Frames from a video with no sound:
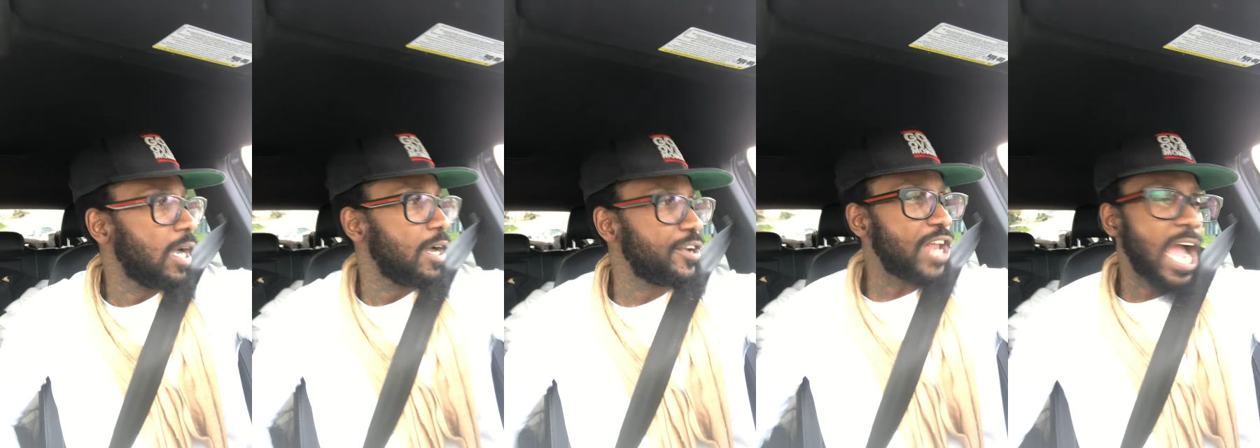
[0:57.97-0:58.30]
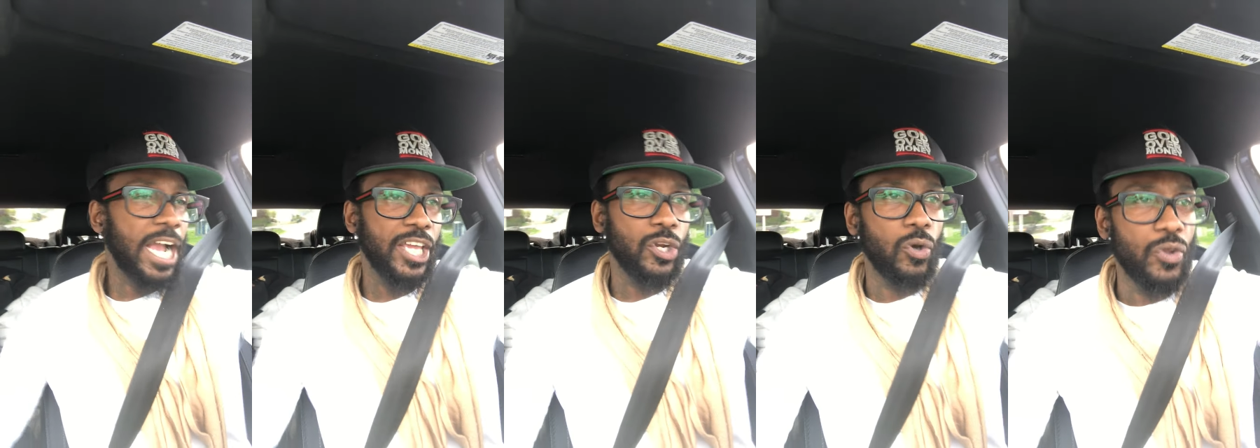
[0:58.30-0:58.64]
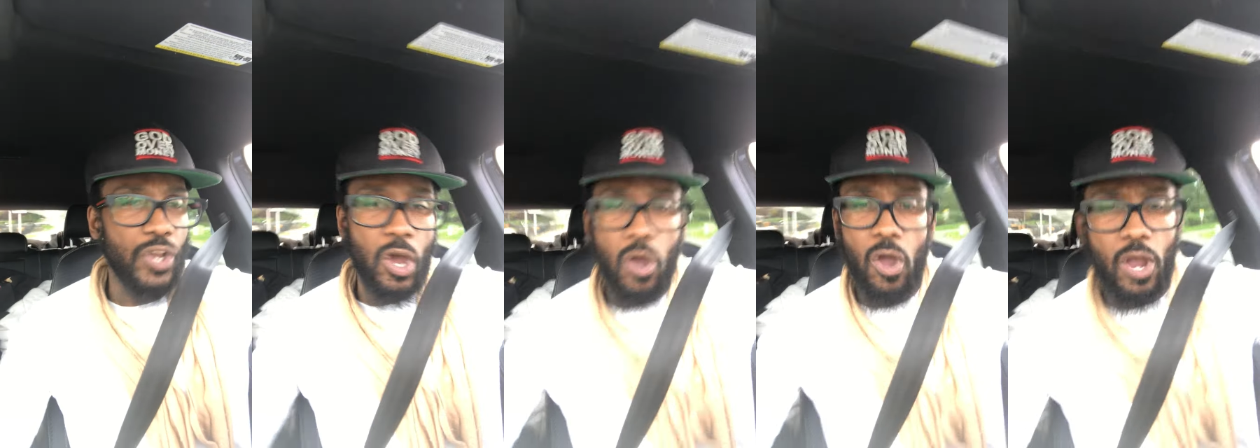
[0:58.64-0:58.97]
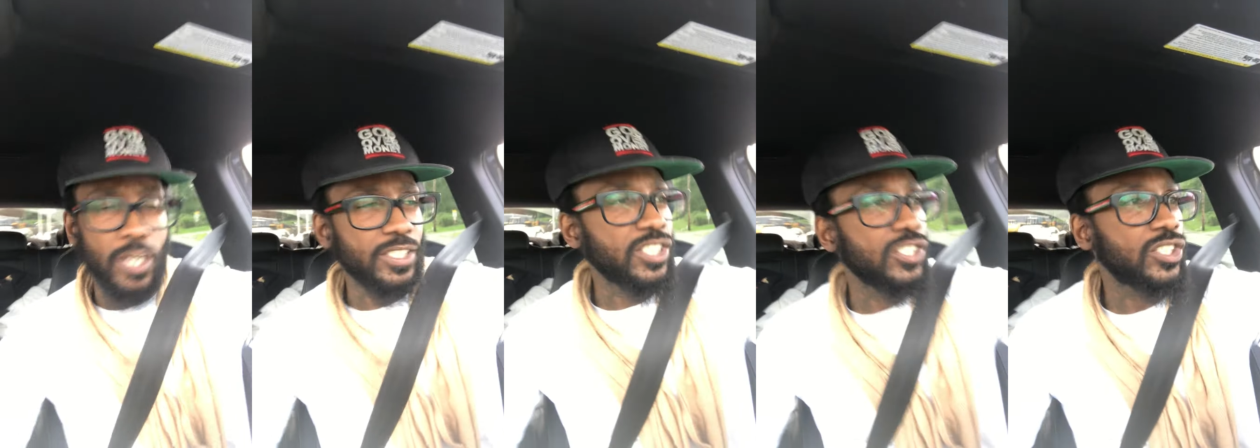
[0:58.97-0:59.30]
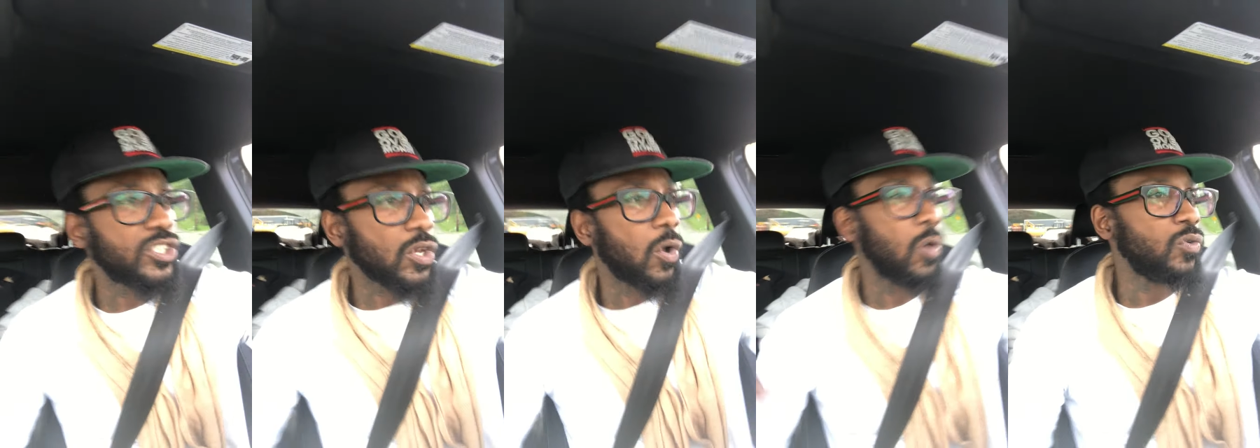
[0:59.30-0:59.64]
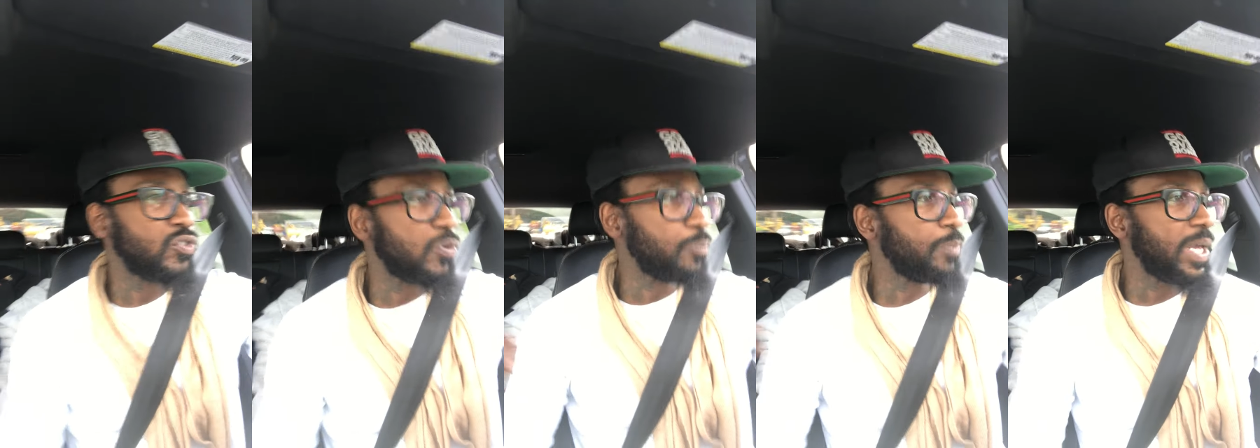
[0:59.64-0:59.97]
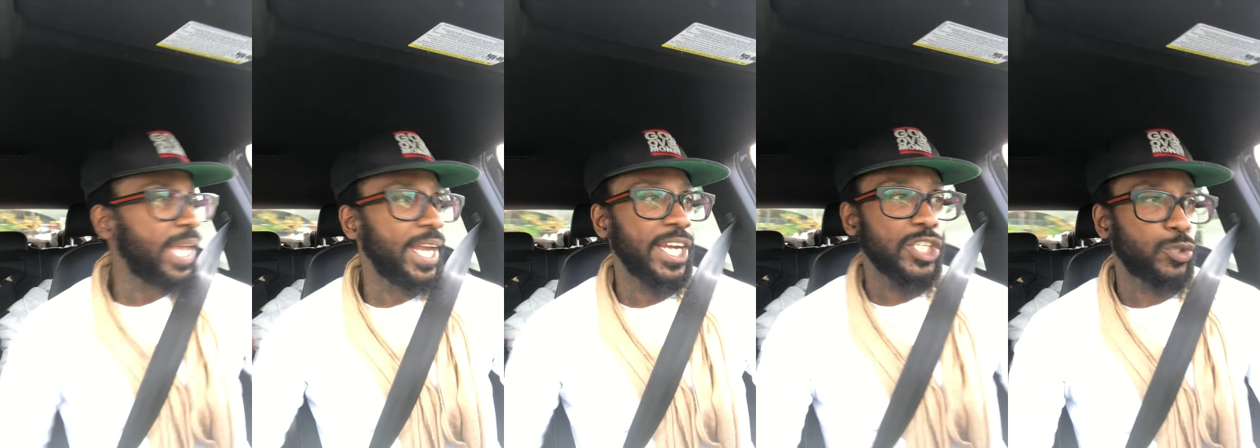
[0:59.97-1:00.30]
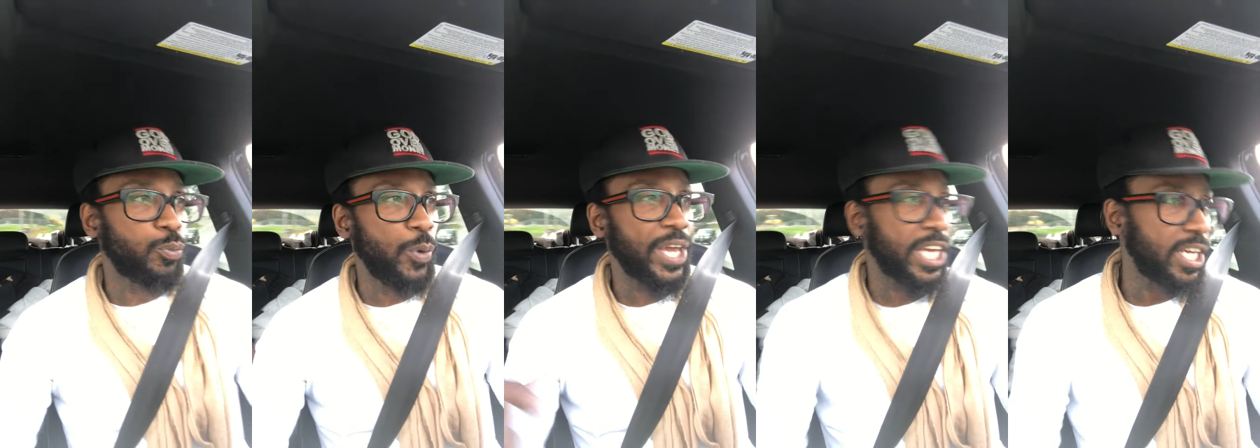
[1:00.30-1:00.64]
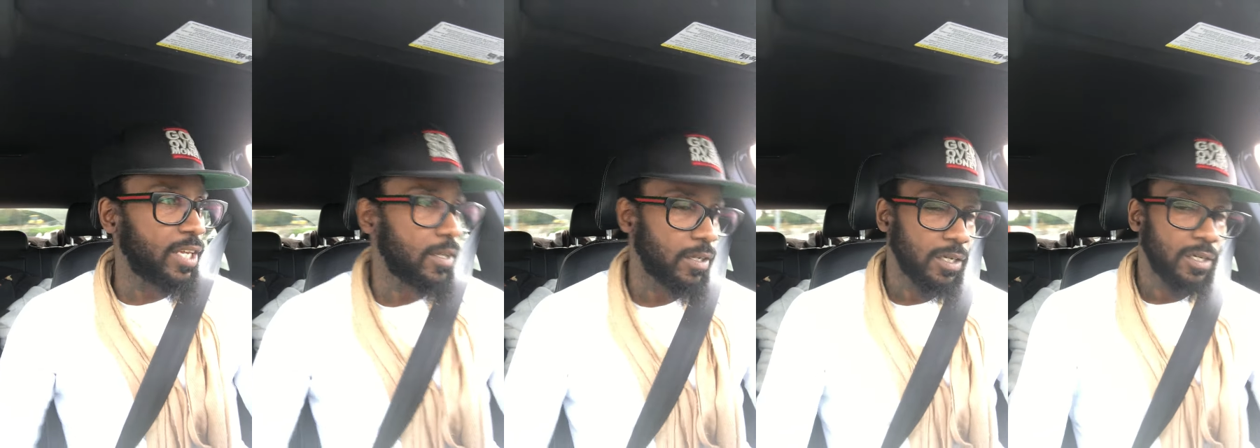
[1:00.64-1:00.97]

Knocking on the hearts and souls of men is wicked.